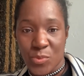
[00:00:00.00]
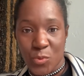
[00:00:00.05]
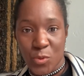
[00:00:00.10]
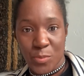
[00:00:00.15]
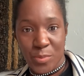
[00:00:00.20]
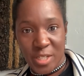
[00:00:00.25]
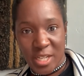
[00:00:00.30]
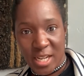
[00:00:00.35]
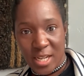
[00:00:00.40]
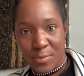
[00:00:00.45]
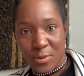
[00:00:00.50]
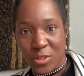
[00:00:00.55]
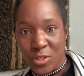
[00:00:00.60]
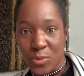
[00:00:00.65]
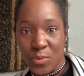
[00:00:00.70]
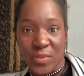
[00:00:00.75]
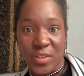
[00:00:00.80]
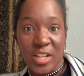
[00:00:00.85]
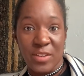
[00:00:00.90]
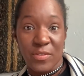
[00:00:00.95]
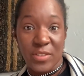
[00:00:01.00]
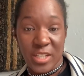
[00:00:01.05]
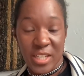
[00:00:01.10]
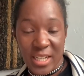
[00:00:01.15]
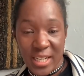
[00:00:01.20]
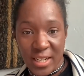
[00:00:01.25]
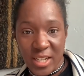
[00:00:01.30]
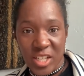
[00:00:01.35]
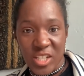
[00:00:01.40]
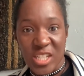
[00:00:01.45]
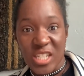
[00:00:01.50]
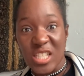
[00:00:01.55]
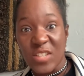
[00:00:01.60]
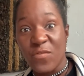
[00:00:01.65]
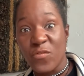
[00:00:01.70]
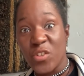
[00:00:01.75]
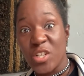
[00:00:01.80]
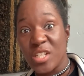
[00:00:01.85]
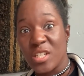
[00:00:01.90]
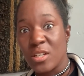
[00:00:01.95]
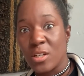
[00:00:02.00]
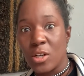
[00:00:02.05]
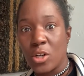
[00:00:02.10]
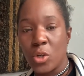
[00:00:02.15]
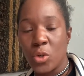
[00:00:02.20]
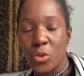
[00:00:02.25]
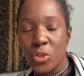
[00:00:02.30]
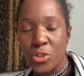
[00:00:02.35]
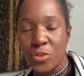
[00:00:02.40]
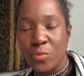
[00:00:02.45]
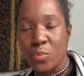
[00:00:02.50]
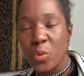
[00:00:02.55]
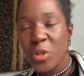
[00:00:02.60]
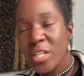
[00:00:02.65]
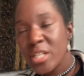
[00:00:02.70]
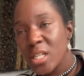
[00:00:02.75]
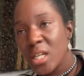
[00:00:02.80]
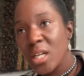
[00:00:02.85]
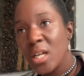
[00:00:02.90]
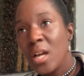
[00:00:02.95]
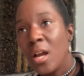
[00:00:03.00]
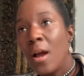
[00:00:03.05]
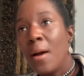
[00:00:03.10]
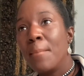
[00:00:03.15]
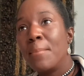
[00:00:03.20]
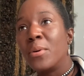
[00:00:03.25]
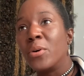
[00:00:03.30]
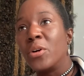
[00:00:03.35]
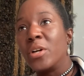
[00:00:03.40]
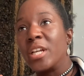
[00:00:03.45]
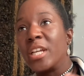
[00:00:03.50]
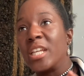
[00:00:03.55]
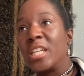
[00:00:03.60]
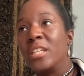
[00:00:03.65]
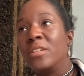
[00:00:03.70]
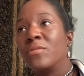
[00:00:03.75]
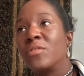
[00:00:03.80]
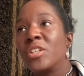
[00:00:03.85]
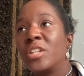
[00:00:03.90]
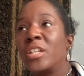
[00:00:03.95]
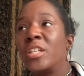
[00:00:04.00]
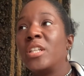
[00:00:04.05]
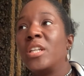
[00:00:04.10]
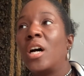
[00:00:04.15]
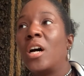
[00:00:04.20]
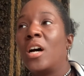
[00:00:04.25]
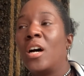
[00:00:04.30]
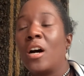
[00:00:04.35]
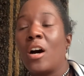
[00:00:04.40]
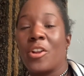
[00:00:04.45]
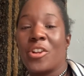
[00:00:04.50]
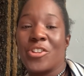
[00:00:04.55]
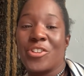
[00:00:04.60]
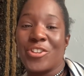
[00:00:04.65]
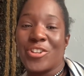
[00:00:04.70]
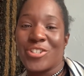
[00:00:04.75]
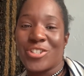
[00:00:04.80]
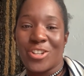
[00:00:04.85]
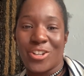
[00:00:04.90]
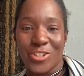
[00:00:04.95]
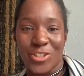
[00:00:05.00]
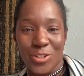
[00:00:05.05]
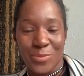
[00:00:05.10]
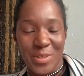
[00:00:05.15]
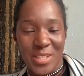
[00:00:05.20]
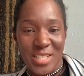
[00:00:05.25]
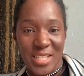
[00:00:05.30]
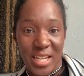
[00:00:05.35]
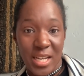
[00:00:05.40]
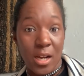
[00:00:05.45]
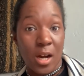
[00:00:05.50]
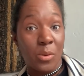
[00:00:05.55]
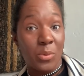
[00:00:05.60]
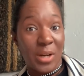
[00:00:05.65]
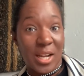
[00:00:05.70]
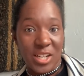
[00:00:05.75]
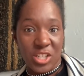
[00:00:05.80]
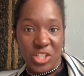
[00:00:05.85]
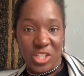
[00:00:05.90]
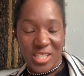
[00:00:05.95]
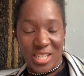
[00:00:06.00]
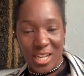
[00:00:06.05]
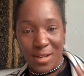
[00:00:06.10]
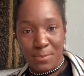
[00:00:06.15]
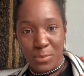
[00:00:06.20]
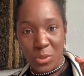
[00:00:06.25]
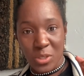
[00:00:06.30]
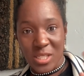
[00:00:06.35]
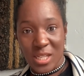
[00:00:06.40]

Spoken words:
warm day, because we live in England, it's freezing cold during winter, but even on a nice hot summer's day, I will actually take books